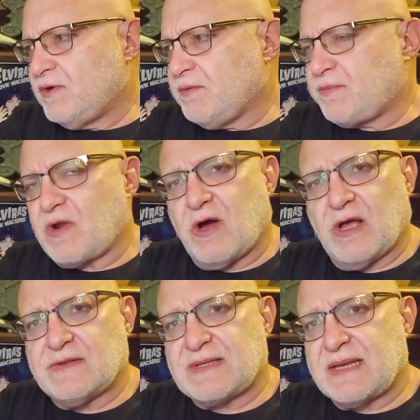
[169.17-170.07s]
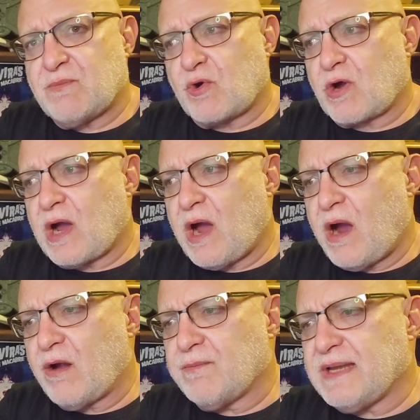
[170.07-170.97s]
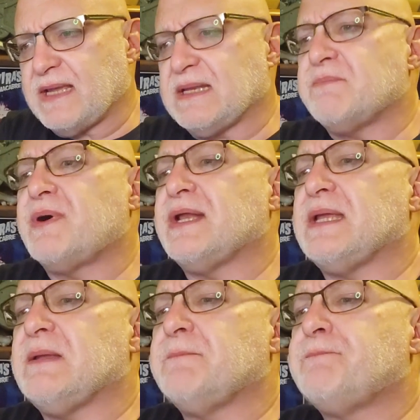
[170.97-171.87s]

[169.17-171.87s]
wouldn't cause any more harm to anybody.